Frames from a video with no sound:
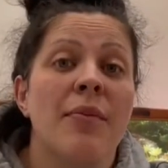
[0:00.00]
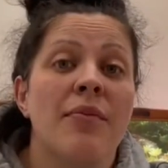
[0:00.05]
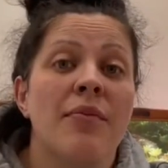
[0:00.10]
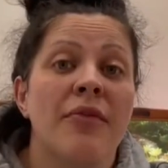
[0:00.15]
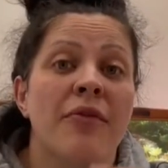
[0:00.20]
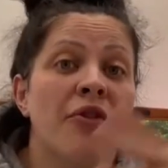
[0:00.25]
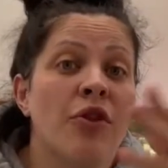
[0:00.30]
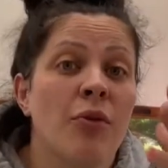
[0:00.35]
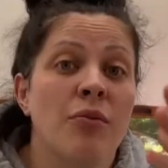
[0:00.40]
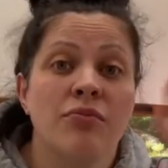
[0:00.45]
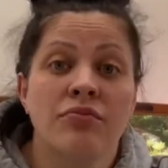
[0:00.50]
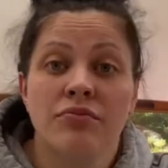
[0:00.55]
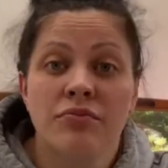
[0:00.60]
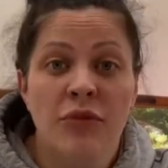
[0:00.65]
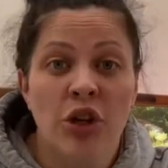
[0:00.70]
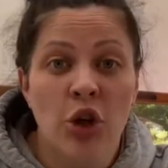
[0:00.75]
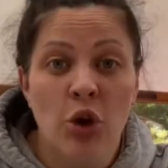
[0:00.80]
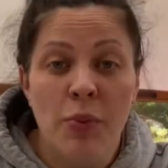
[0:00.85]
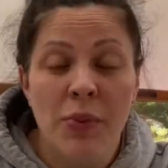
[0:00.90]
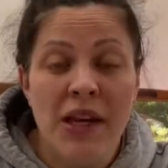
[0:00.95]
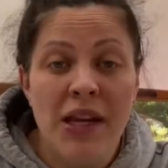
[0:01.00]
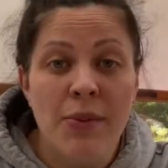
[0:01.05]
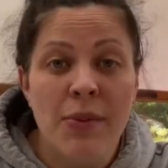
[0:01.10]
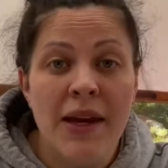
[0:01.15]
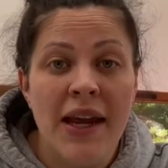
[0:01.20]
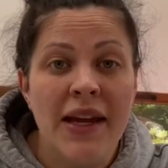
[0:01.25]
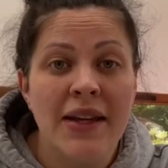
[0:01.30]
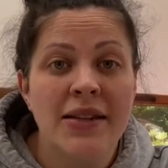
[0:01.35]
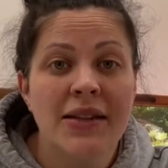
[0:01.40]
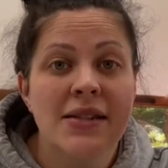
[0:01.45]
from,
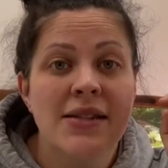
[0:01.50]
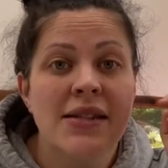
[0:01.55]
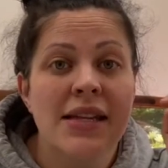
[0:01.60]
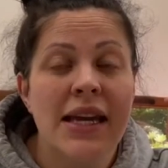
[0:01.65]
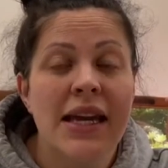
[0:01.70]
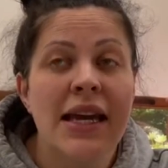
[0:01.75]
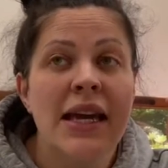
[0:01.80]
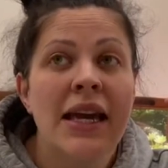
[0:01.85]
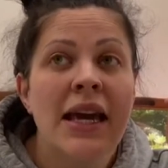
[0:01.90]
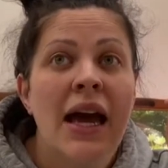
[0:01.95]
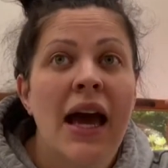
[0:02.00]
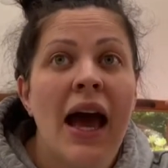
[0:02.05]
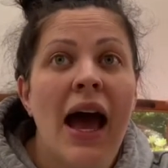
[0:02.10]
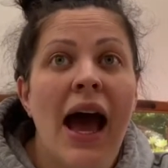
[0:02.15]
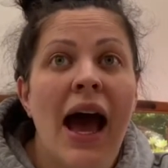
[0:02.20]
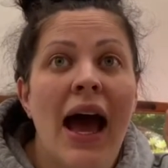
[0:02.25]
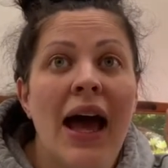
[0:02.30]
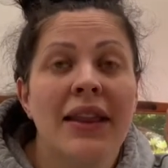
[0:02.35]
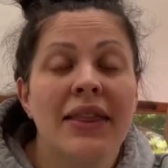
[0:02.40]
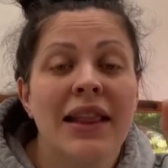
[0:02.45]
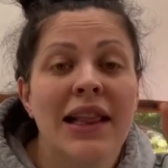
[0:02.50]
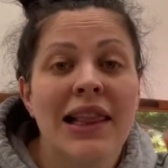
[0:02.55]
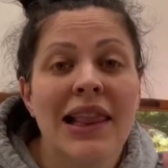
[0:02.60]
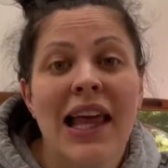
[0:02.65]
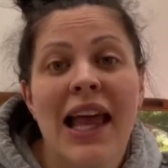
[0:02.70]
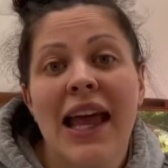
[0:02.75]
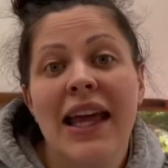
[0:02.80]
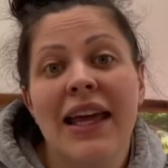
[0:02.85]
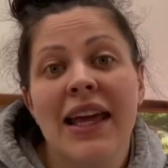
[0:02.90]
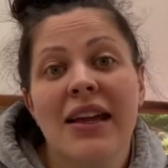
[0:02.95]
pre-pregnancy. And the
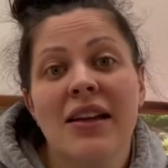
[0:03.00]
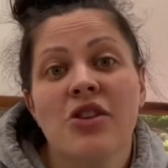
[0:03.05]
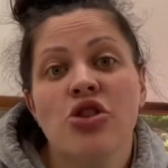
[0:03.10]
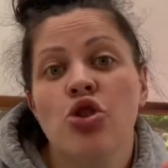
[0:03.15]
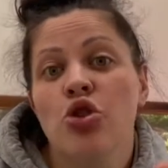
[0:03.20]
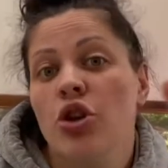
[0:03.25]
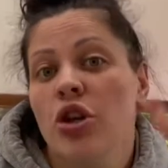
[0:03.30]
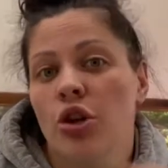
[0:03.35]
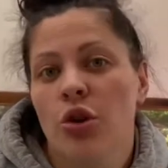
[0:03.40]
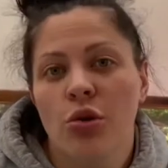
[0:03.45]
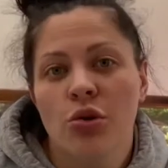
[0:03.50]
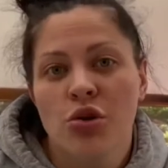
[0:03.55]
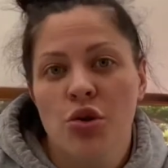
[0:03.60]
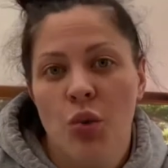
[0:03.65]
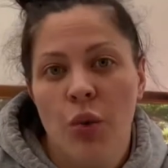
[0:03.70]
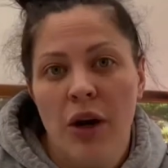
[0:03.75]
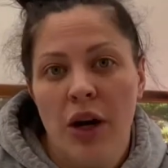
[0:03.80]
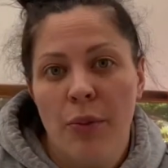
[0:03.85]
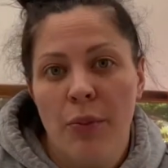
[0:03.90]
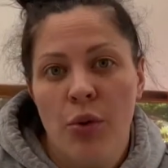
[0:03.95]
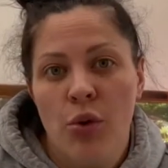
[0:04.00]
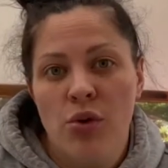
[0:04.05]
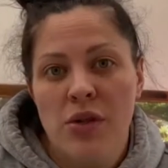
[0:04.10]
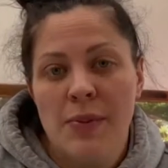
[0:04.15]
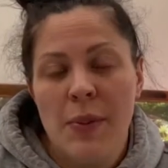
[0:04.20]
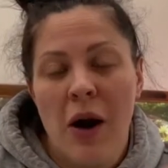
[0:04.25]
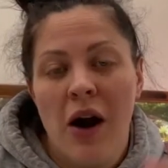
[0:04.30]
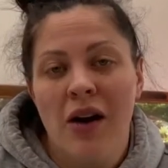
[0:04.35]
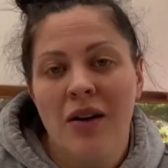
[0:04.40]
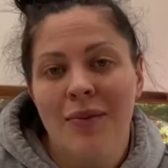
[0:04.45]
leggings you can also wear
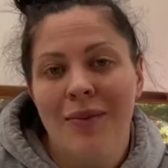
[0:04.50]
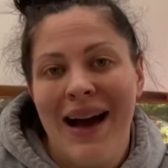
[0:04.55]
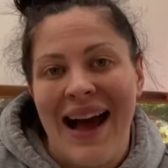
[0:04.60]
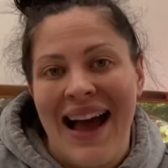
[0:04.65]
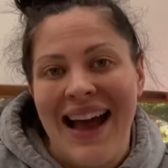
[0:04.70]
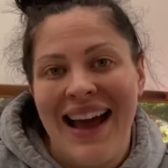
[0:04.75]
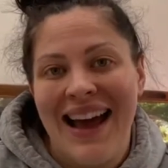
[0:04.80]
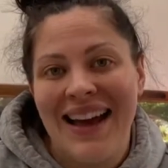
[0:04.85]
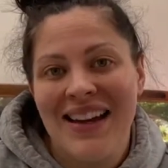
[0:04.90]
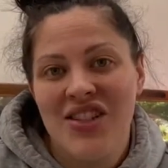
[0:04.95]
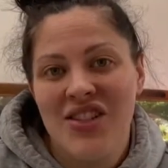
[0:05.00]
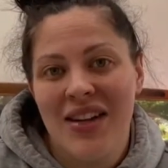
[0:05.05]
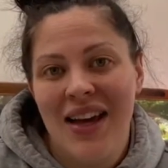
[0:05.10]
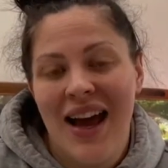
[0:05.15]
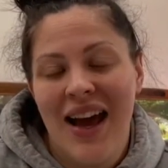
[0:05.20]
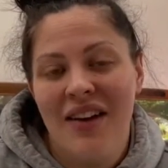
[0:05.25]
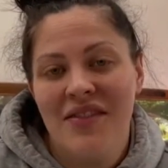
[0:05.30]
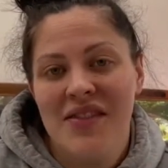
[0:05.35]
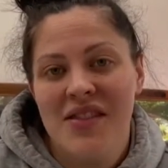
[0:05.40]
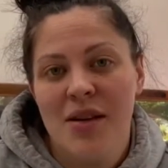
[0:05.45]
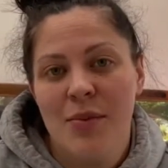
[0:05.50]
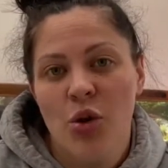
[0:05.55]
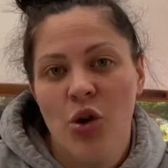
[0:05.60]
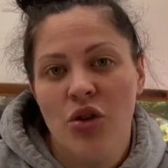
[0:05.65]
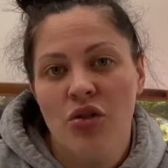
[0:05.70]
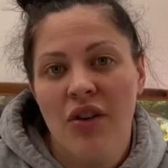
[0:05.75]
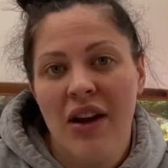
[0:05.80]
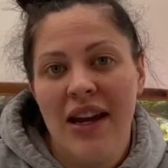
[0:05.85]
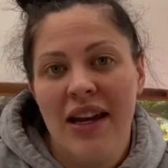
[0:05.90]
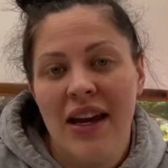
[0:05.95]
postpartum. I actually have some on
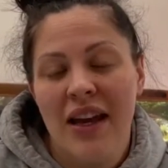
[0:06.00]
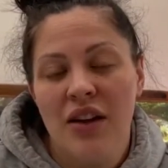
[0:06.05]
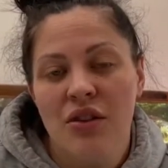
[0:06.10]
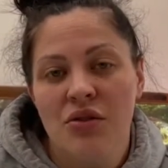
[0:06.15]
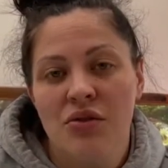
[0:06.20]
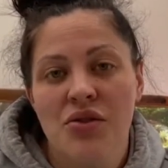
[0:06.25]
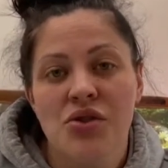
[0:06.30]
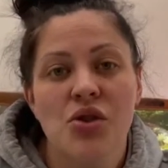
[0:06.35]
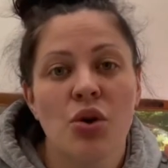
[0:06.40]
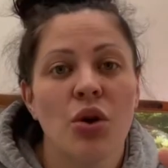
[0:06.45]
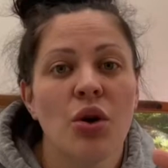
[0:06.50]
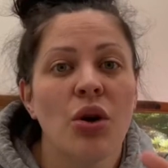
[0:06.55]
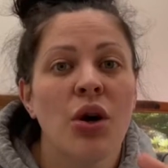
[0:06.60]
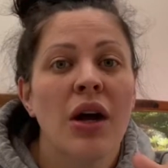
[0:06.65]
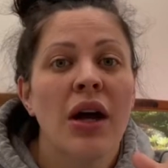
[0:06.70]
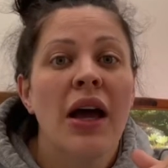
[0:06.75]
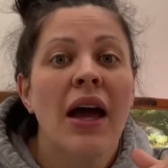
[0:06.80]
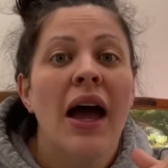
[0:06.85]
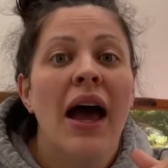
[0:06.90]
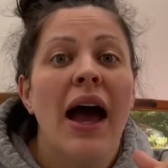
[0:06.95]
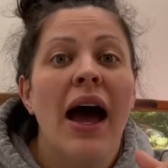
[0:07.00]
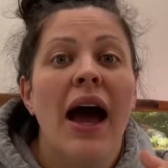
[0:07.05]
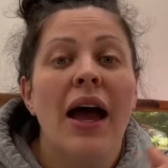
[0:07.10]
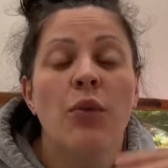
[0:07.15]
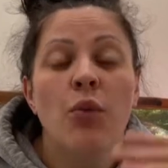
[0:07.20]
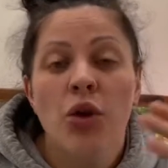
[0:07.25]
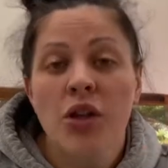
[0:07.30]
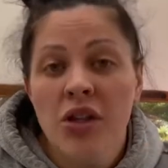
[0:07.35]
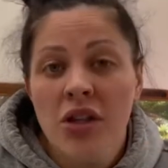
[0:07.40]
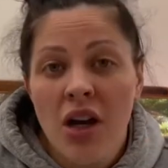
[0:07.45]
right now. So I
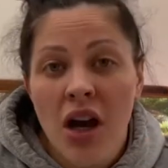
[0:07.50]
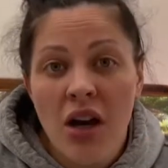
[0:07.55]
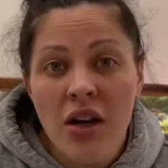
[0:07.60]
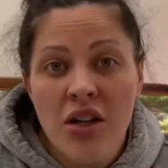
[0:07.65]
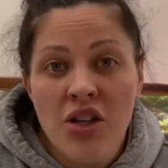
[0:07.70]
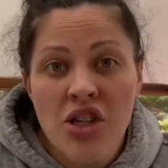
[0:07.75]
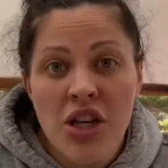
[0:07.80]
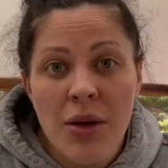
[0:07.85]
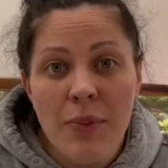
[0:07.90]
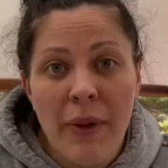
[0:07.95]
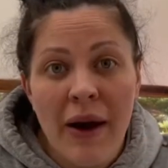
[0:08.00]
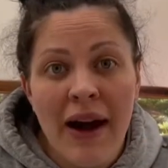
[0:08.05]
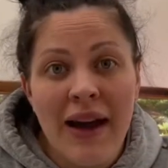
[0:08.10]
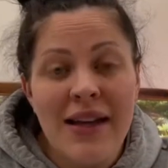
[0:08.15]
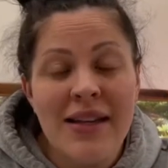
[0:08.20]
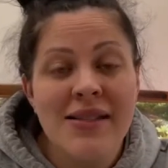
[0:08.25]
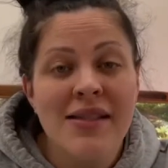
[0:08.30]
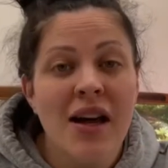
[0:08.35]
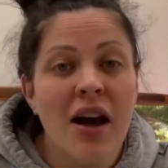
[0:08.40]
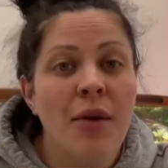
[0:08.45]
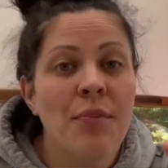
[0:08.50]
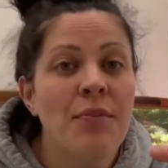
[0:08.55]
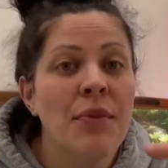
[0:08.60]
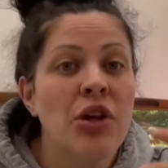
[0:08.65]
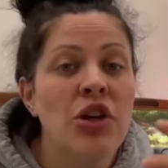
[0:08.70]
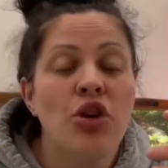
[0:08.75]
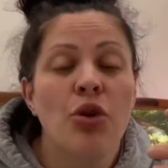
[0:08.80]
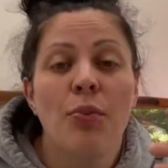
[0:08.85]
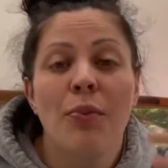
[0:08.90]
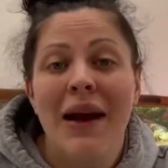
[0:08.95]
would encourage you to buy some.
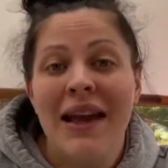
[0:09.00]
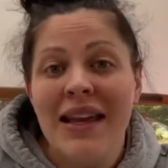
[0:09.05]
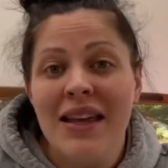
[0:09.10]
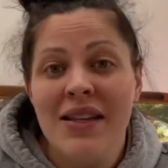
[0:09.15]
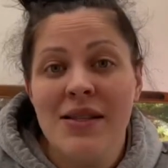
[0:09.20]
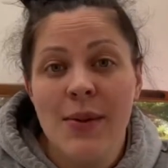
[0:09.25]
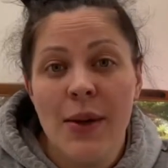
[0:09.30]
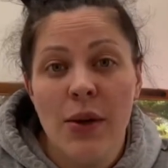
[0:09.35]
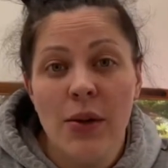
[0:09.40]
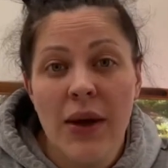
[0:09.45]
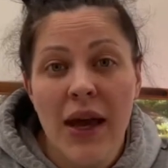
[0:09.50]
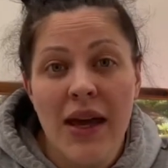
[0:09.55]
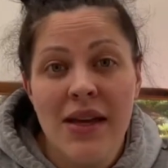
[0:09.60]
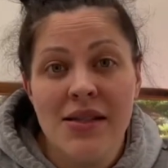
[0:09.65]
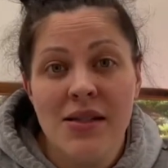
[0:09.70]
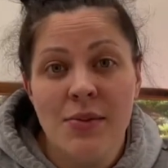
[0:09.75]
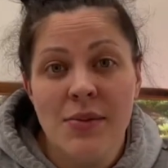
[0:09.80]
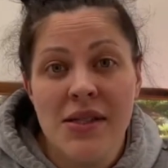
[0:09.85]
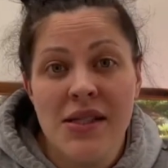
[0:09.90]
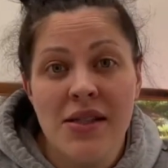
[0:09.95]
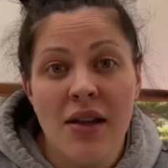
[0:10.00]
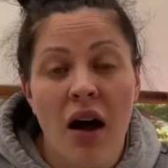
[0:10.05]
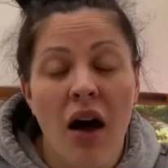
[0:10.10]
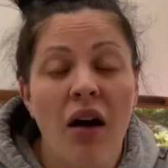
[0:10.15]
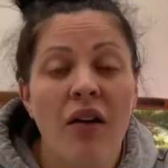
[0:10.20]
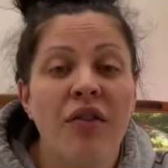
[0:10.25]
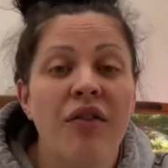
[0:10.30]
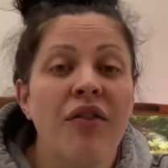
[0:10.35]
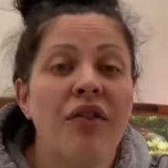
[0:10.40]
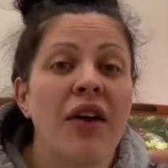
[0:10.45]
You might as well get some
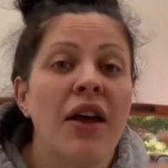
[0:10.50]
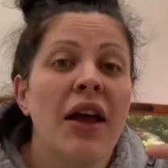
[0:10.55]
stuff.